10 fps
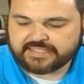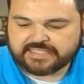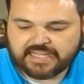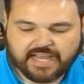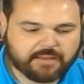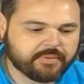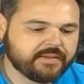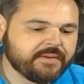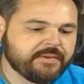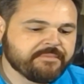the top.
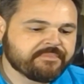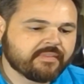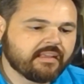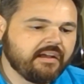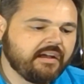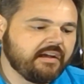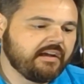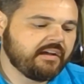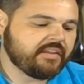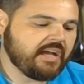
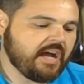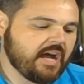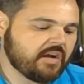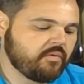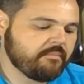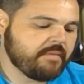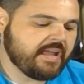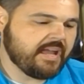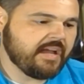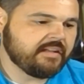You got
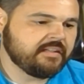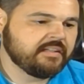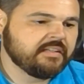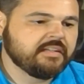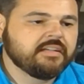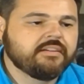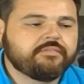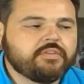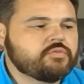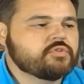Aquaman
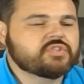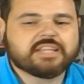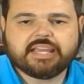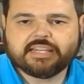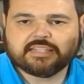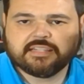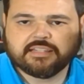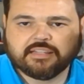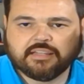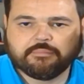Future State
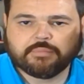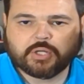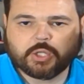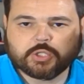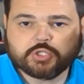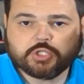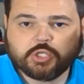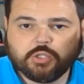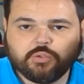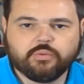number
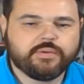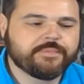2.